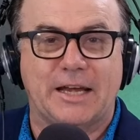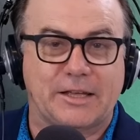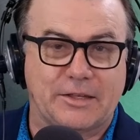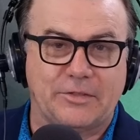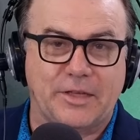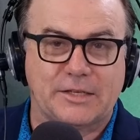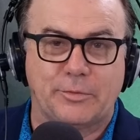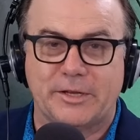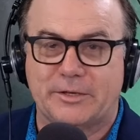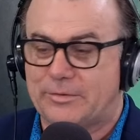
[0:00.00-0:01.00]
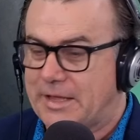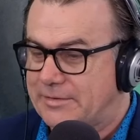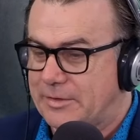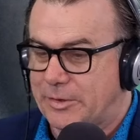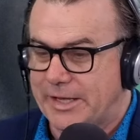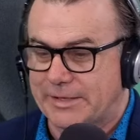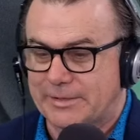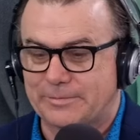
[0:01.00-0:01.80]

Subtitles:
Nick, thanks for what you do. Thanks for joining us.